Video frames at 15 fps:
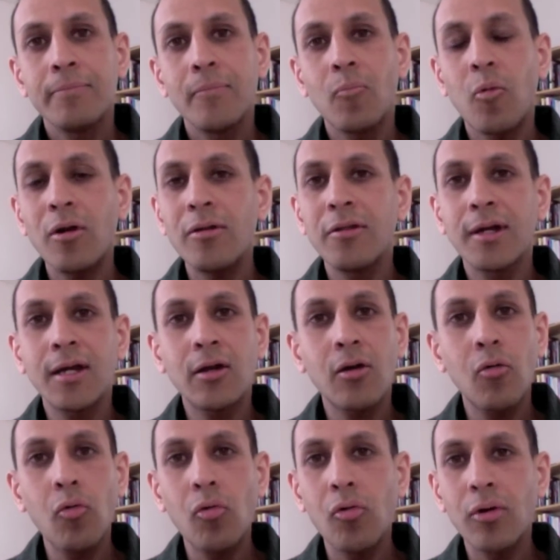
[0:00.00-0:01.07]
one of the
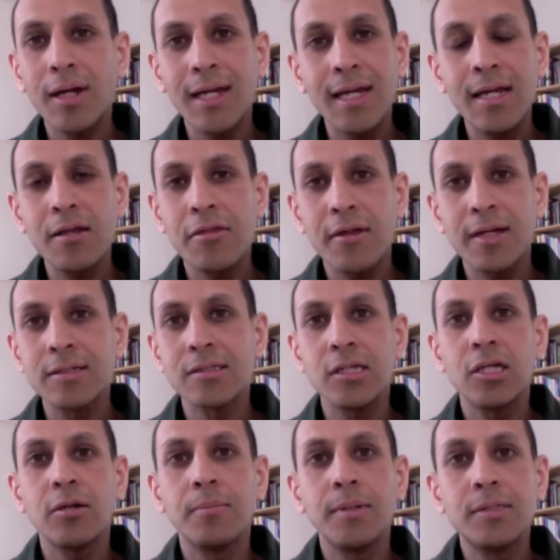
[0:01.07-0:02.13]
core key things that
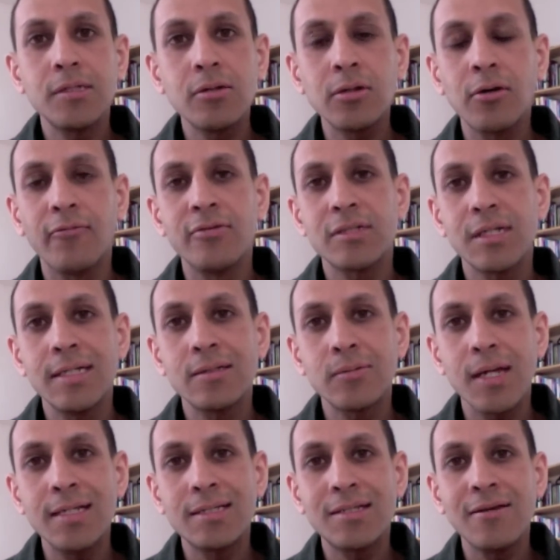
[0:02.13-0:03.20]
you can be doing, obviously,
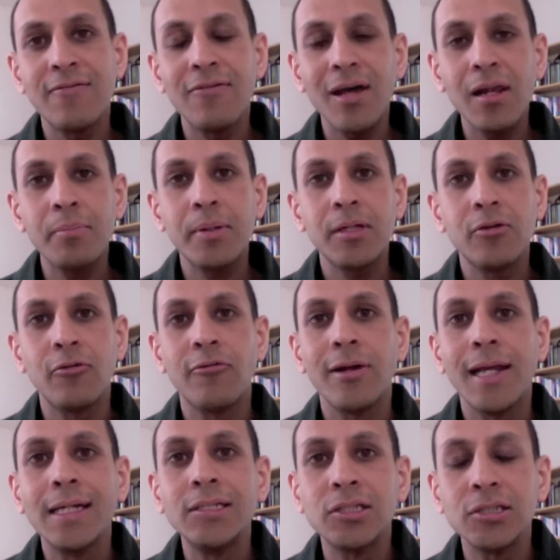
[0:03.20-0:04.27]
is developing your
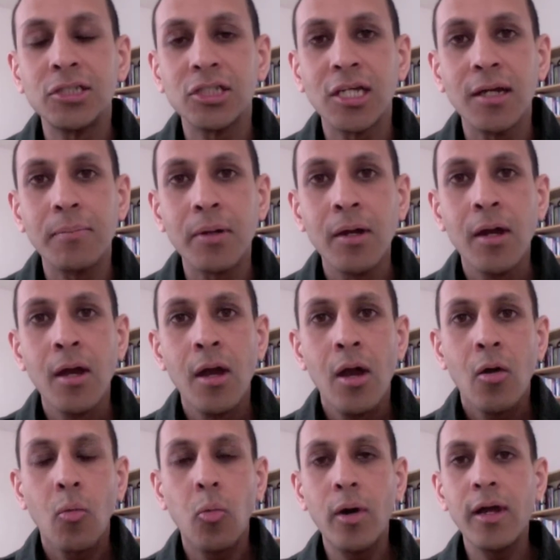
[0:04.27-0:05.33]
relationship
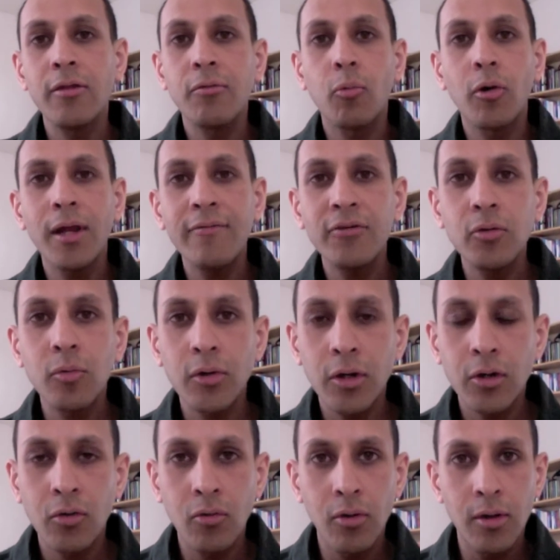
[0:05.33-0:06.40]
with whatever you want to
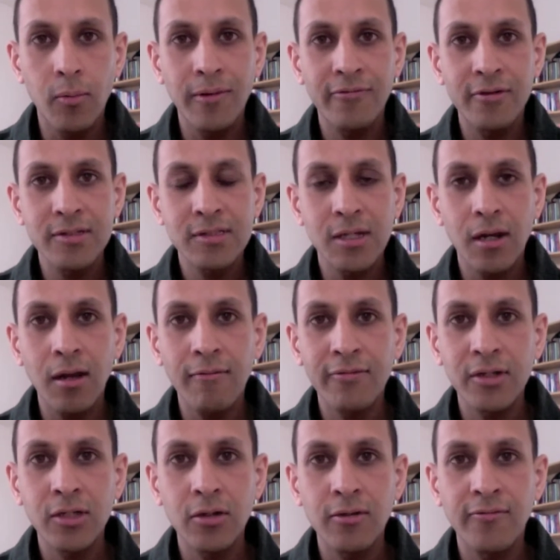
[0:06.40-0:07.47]
call it, whether it's the
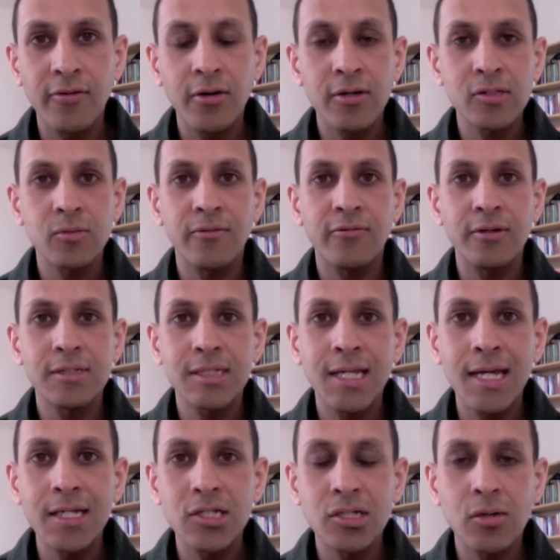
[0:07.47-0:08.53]
loving universe, whether it's
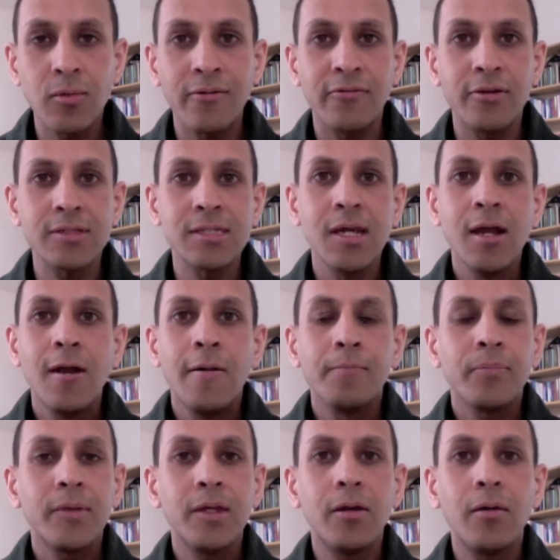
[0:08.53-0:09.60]
nature, whether it's
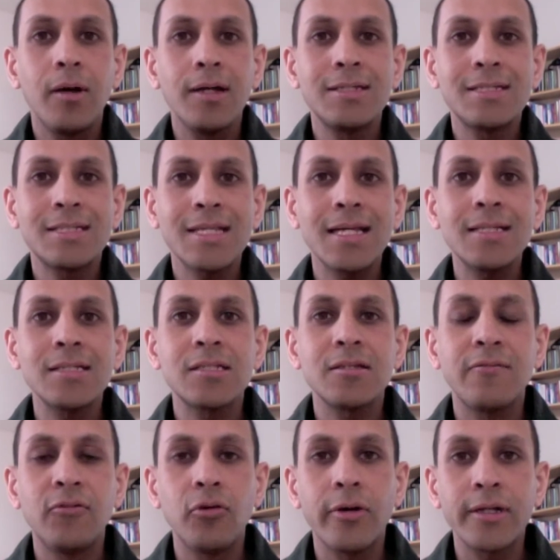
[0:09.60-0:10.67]
a sense
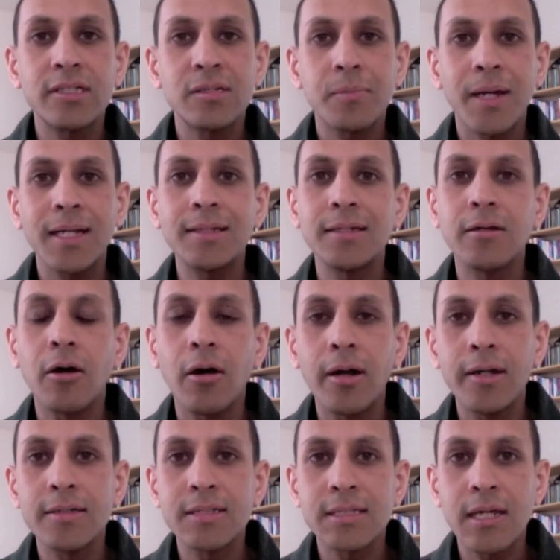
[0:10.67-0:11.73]
of your expanded
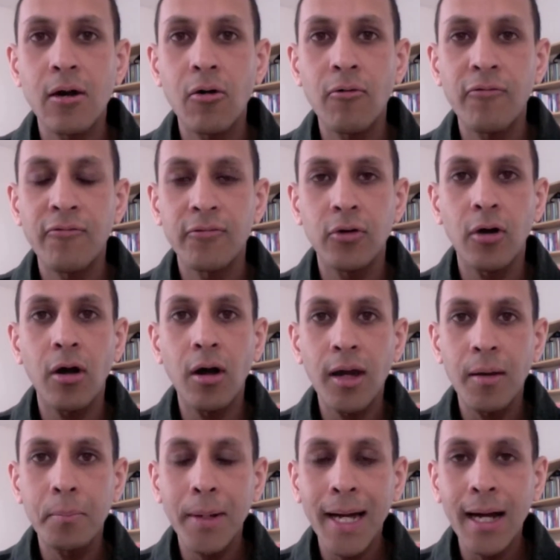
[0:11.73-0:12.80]
higher self, your
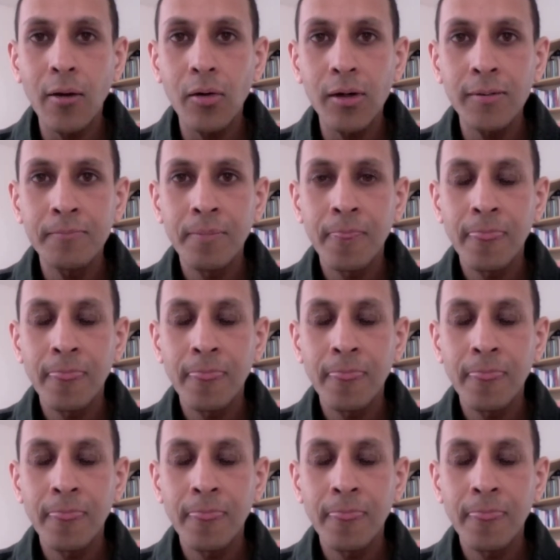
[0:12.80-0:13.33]
higher power,